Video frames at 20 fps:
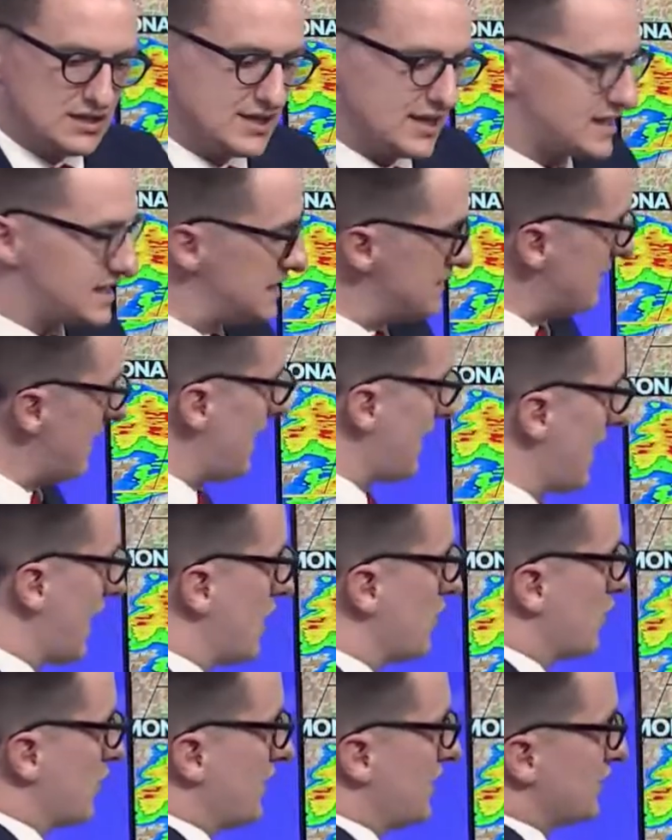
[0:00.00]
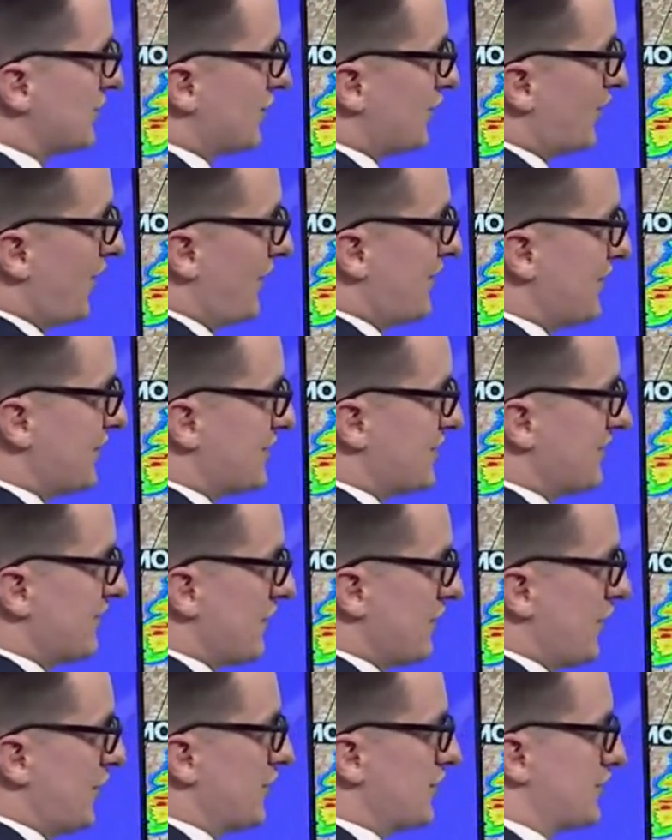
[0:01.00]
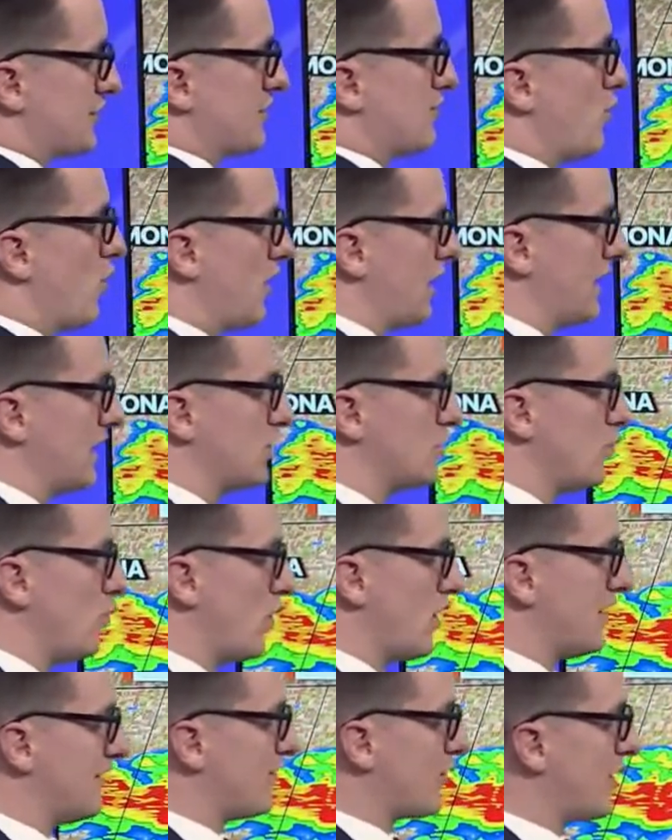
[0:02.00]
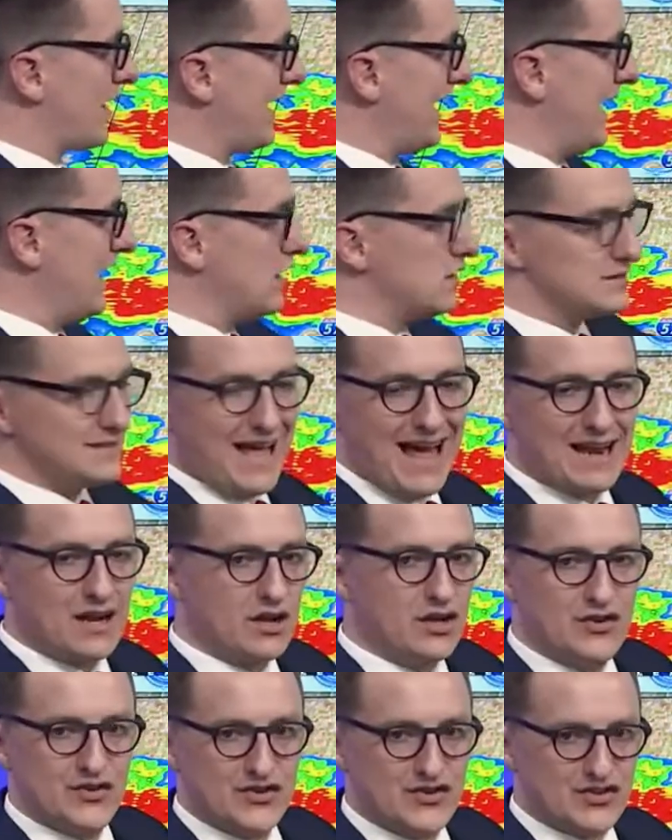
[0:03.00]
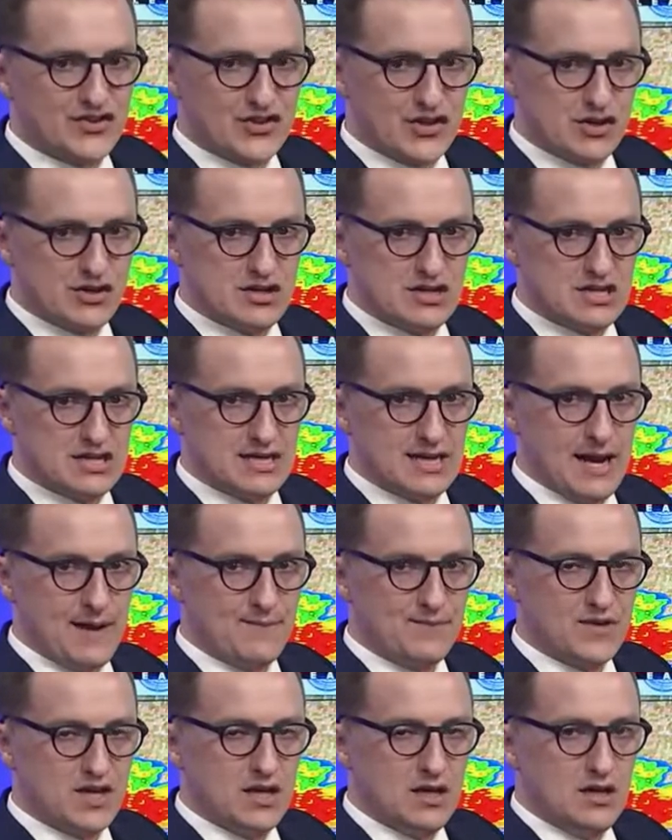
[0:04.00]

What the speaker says: 60 mile an hour winds is what this severe thunderstorm warning is warned for. Hail, not a concern today.